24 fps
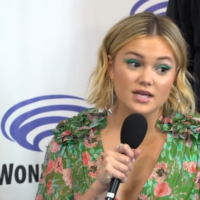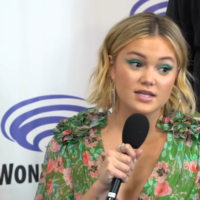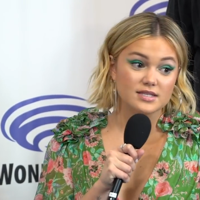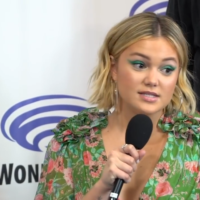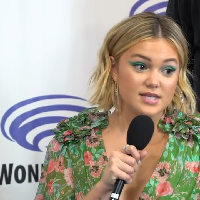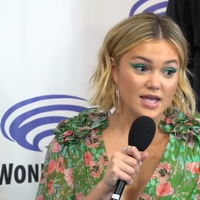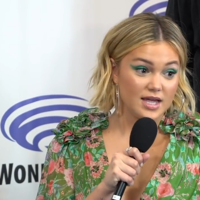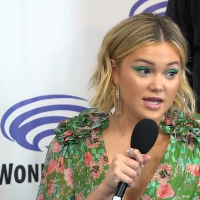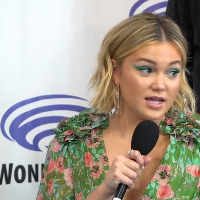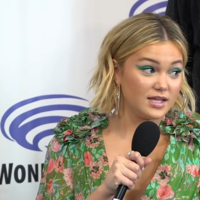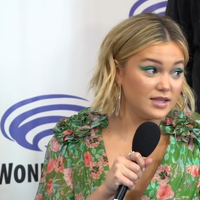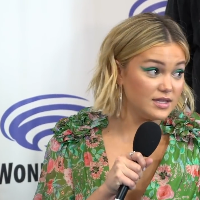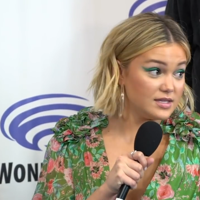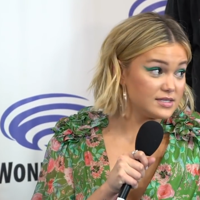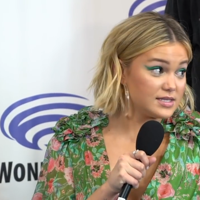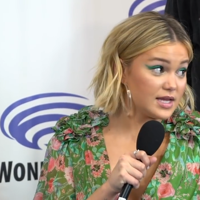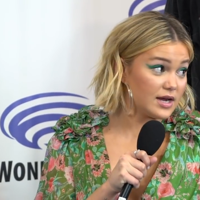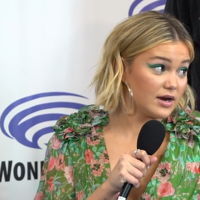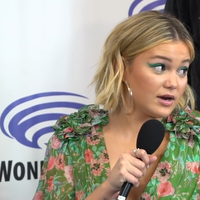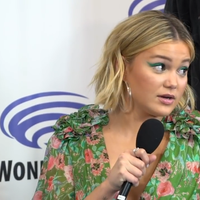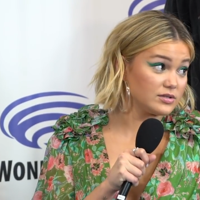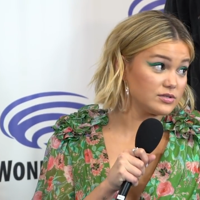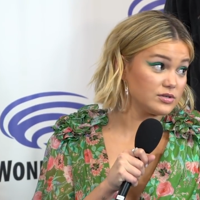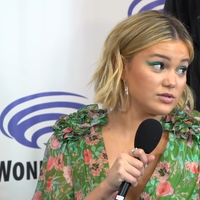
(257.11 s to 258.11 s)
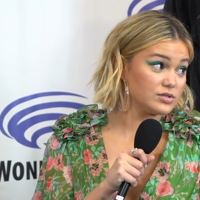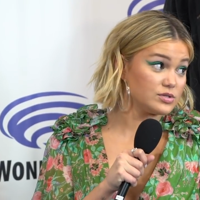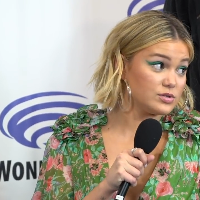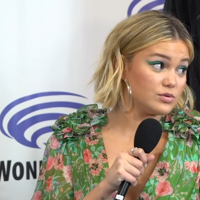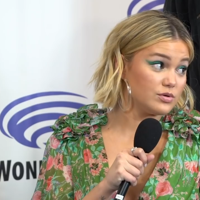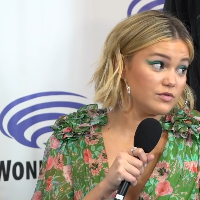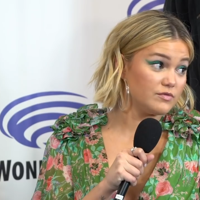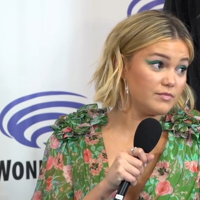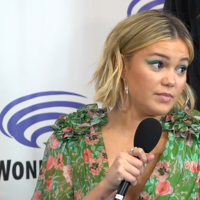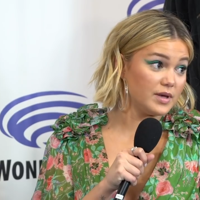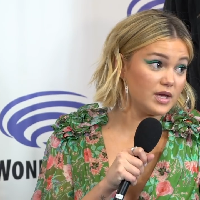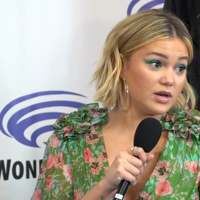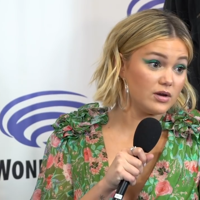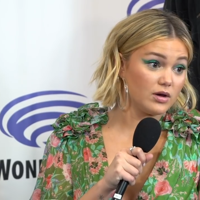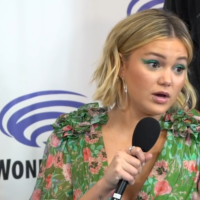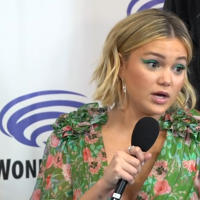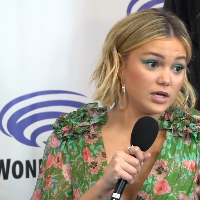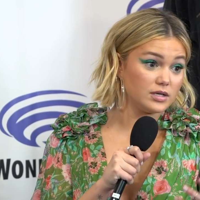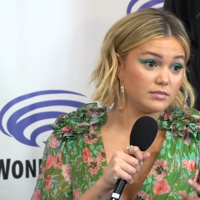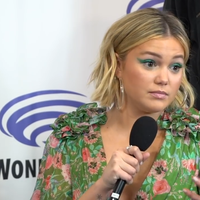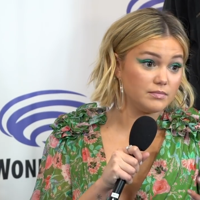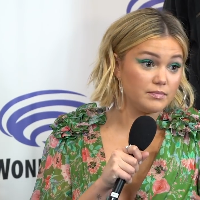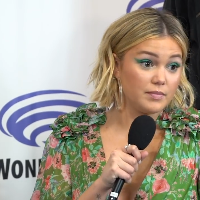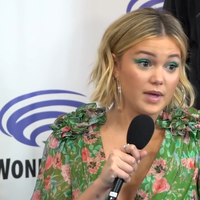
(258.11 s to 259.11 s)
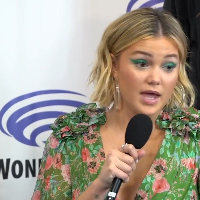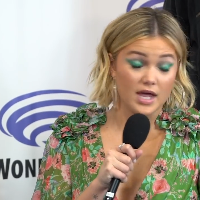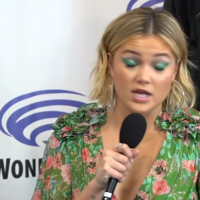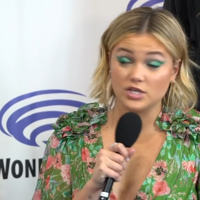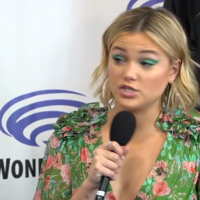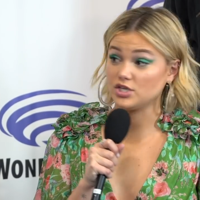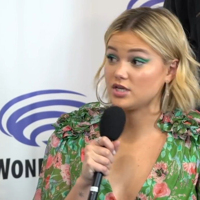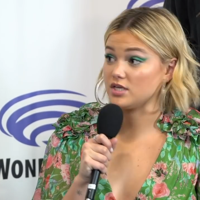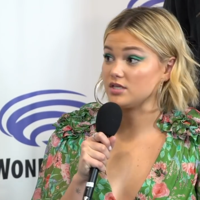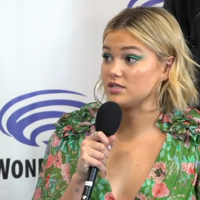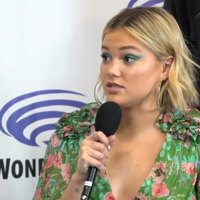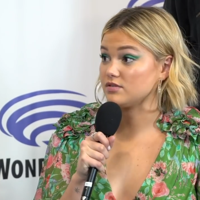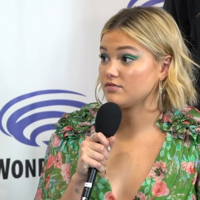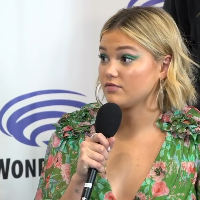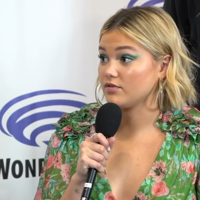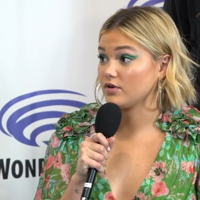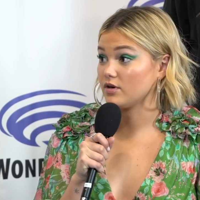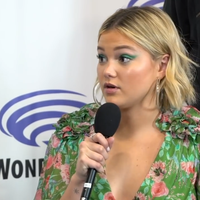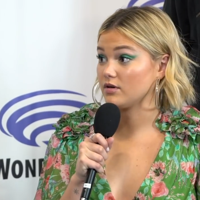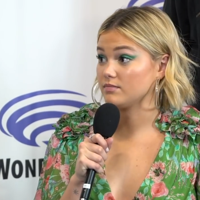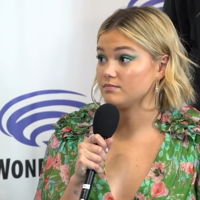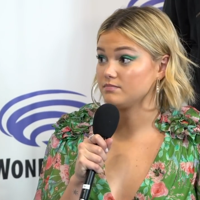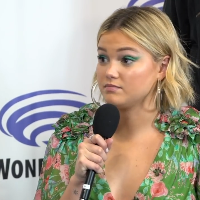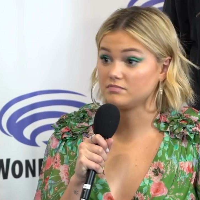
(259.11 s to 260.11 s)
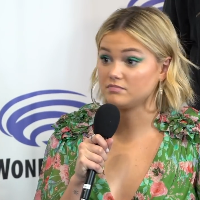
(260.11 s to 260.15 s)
taking these characters who have been on pages for